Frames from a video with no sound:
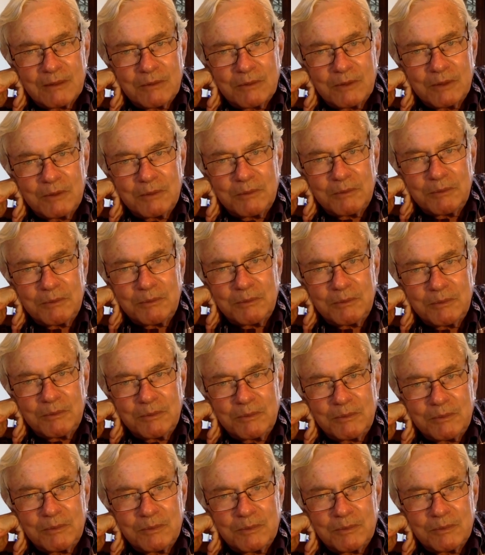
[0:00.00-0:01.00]
would,
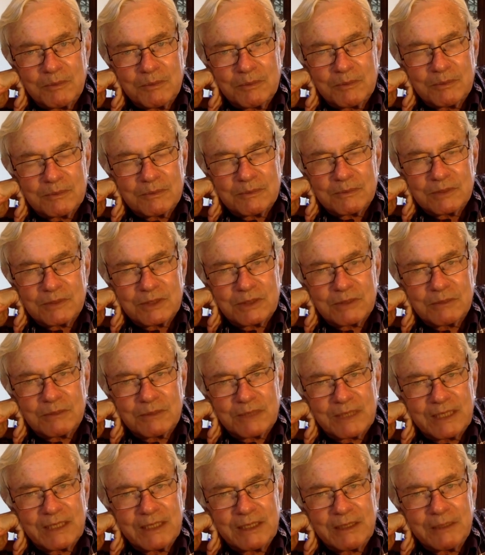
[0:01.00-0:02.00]
some
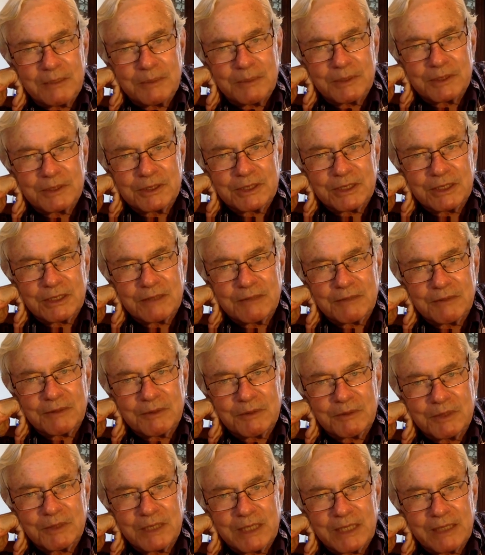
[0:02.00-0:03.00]
80% of
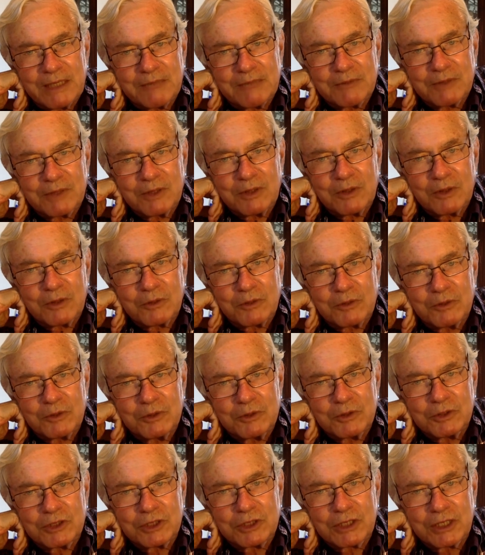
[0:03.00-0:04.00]
it would have to go
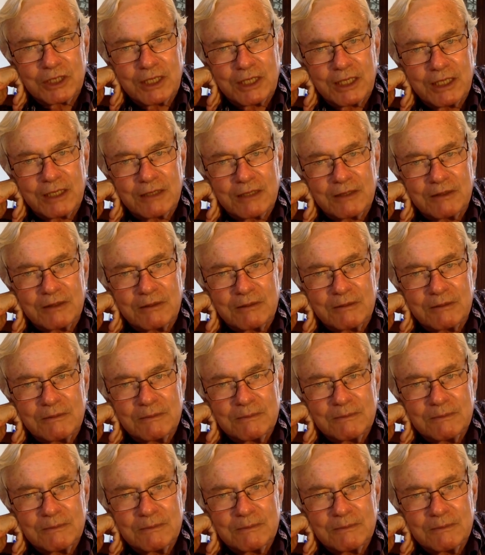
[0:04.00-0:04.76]
through Chicago.